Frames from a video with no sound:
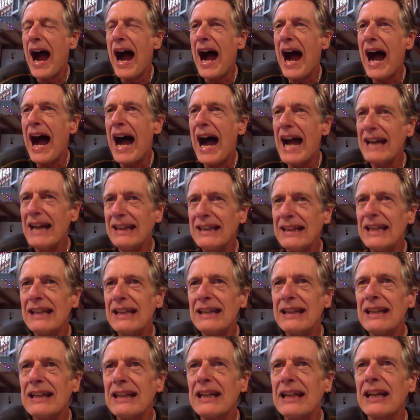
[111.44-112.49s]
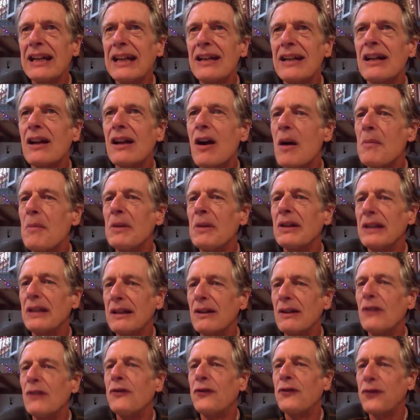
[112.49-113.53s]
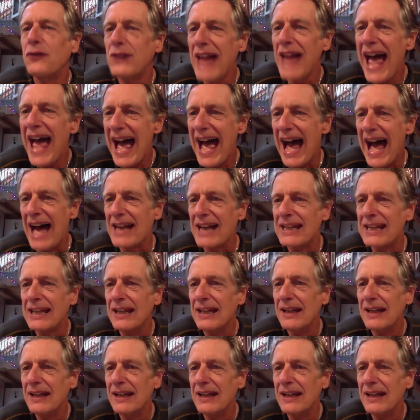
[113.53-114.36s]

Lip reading: I think that it can come a little flat.